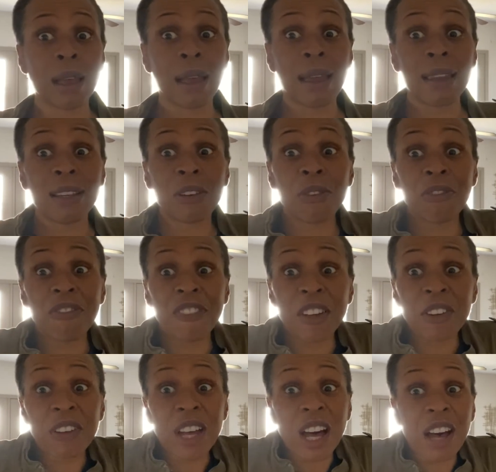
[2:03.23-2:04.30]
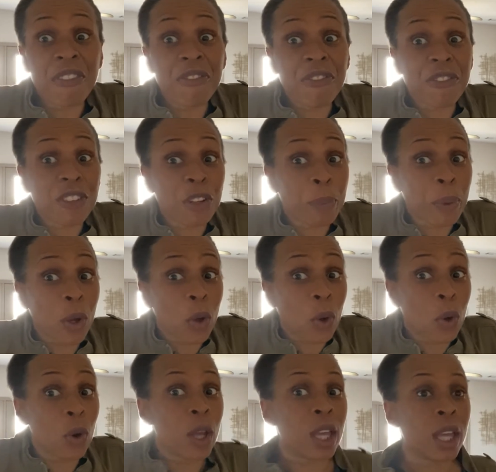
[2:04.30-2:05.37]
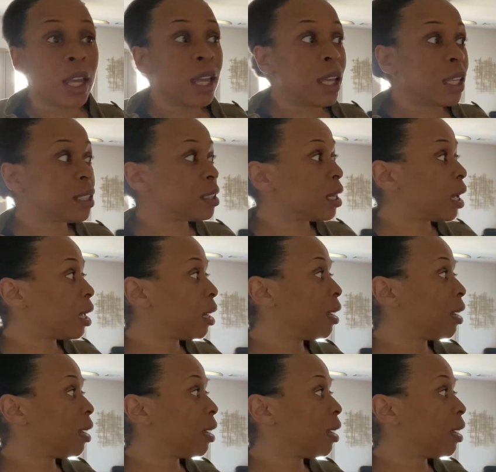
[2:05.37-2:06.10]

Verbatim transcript: I don't feel comfortable. It's not,